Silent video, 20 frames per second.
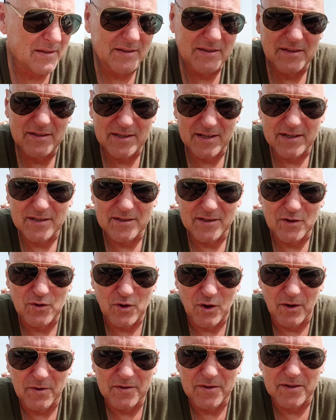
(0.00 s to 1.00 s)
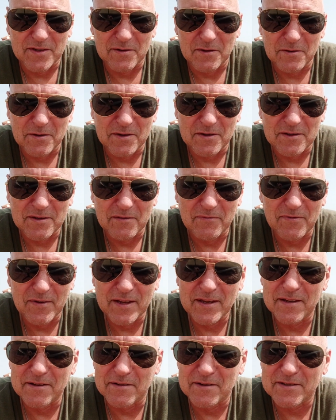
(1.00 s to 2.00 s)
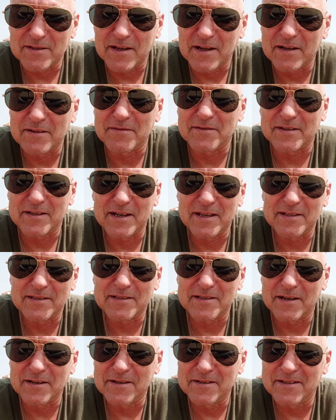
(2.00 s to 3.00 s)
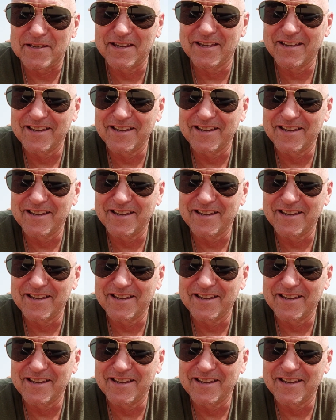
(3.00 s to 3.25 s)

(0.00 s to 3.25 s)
60 shots, you know, your finger is starting to get tired.